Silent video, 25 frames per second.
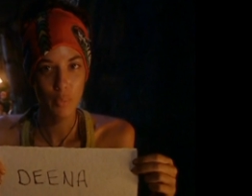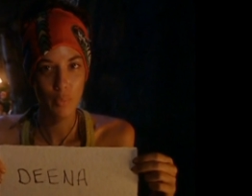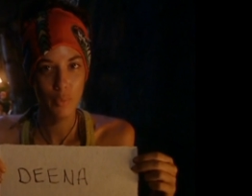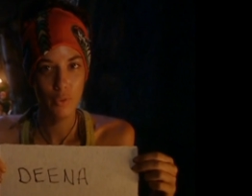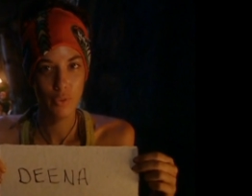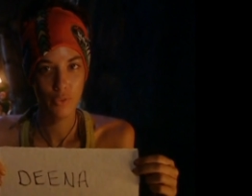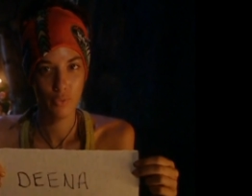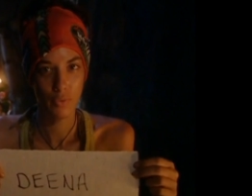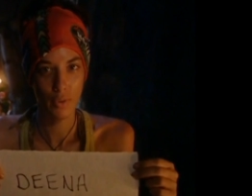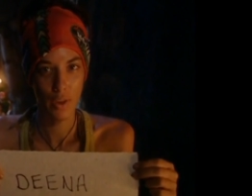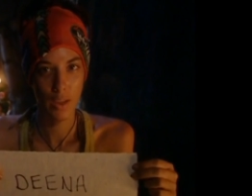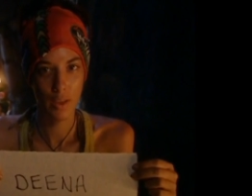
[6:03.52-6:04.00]
you
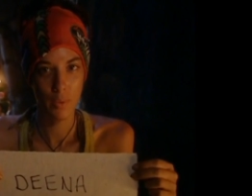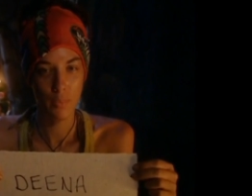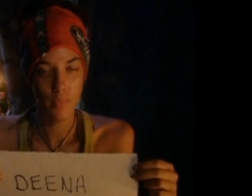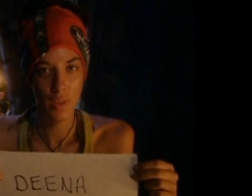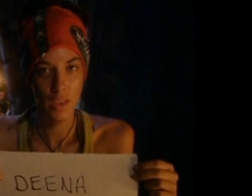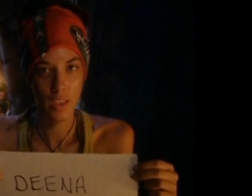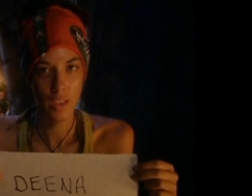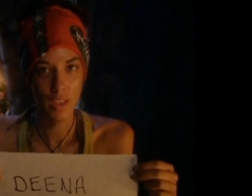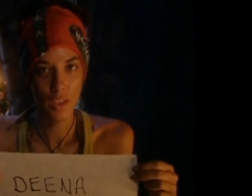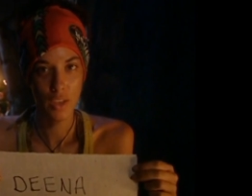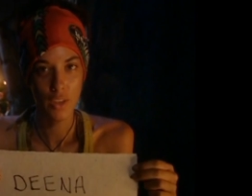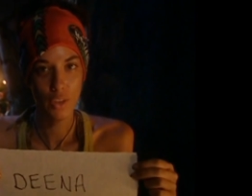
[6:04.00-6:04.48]
betrayed me,
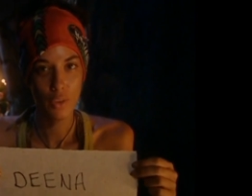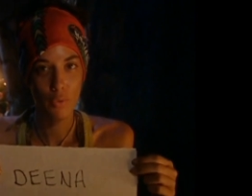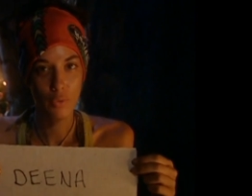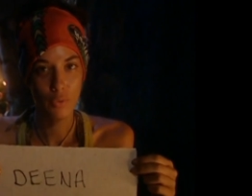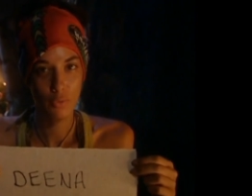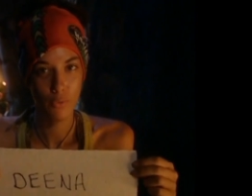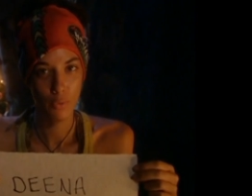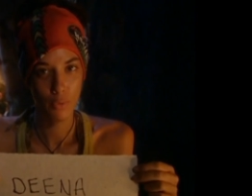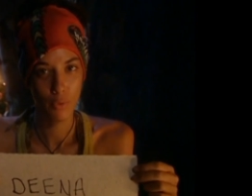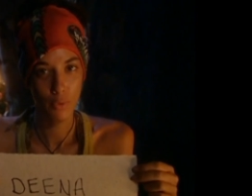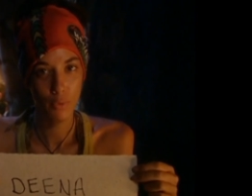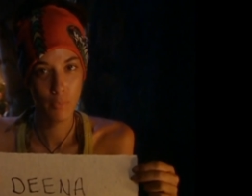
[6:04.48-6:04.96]
you
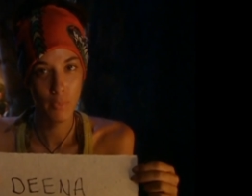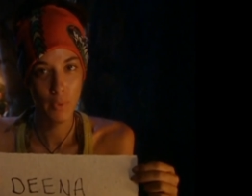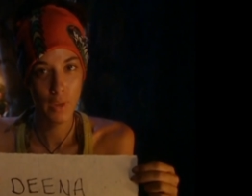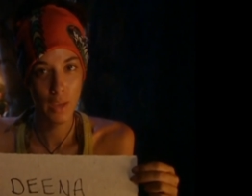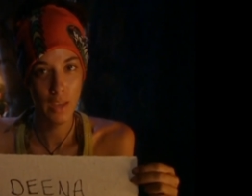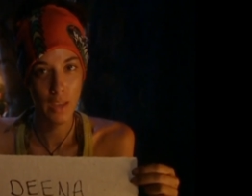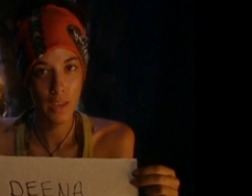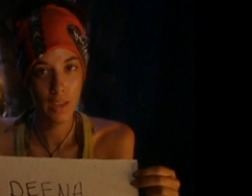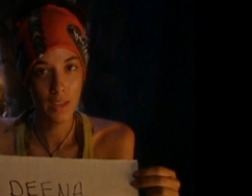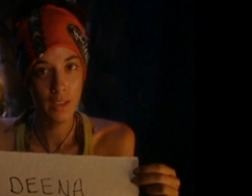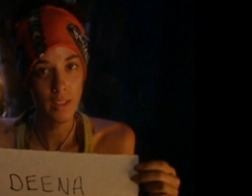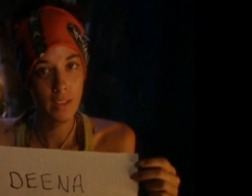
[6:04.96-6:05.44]
screwed me,
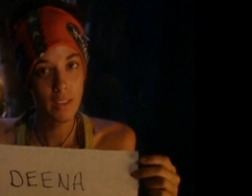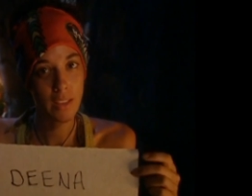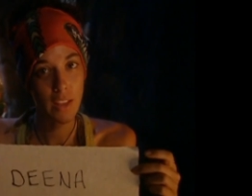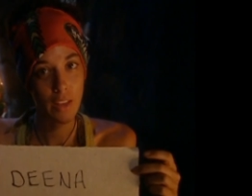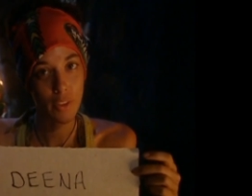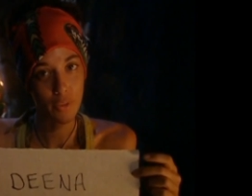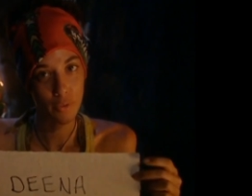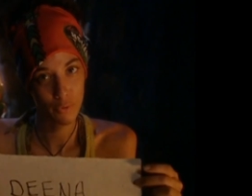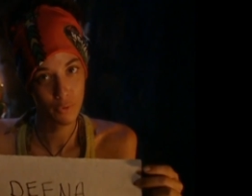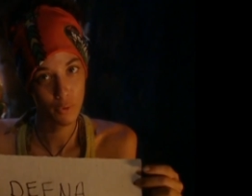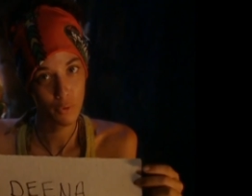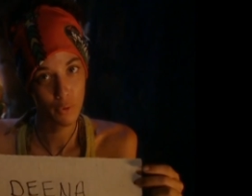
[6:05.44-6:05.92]

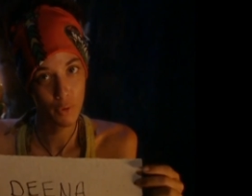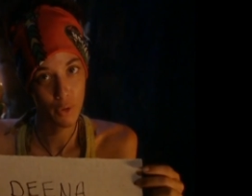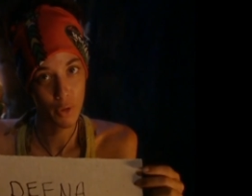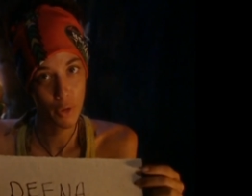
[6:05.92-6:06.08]
screw